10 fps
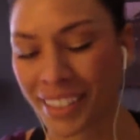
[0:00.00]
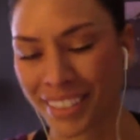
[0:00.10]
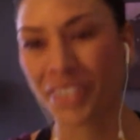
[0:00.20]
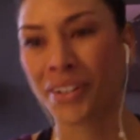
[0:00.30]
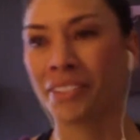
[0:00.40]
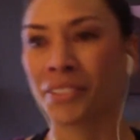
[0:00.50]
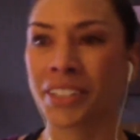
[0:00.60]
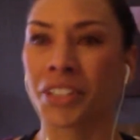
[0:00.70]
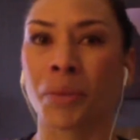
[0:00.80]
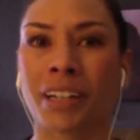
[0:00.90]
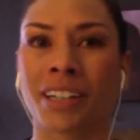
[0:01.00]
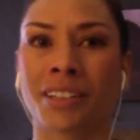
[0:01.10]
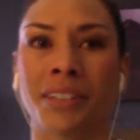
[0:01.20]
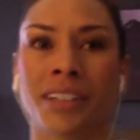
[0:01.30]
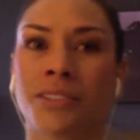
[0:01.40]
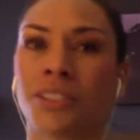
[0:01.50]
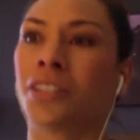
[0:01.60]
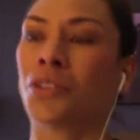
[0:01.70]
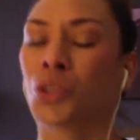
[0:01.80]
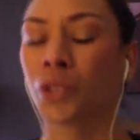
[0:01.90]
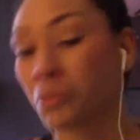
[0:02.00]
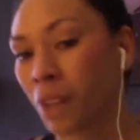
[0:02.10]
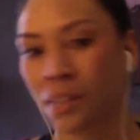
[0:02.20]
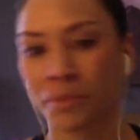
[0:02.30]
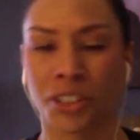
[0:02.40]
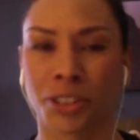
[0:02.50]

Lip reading: So everyone told me to go, go join a mom's group.